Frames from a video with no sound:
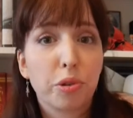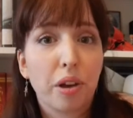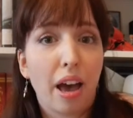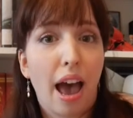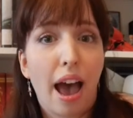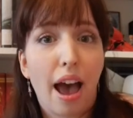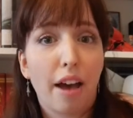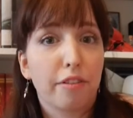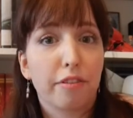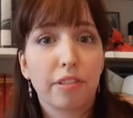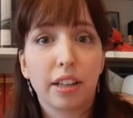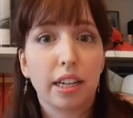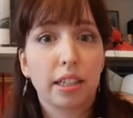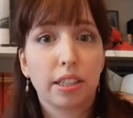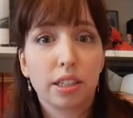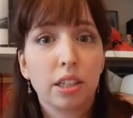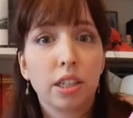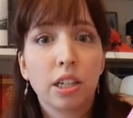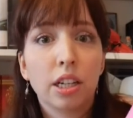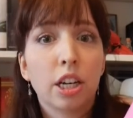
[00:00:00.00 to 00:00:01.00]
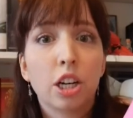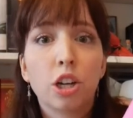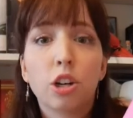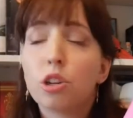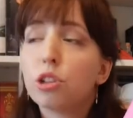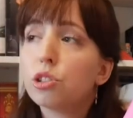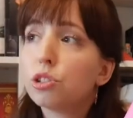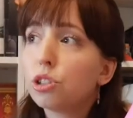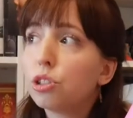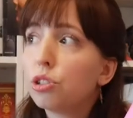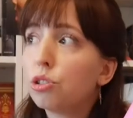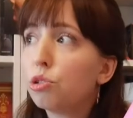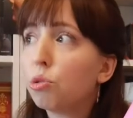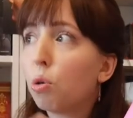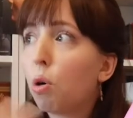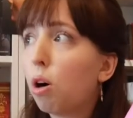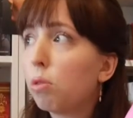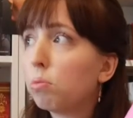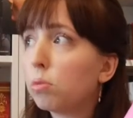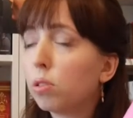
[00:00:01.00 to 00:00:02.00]
to have like the
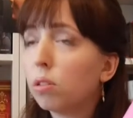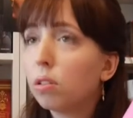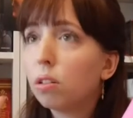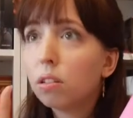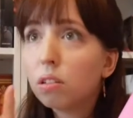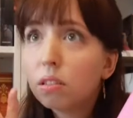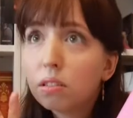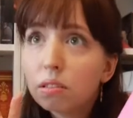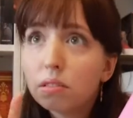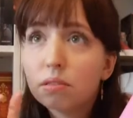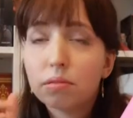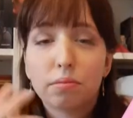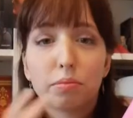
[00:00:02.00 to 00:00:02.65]
normal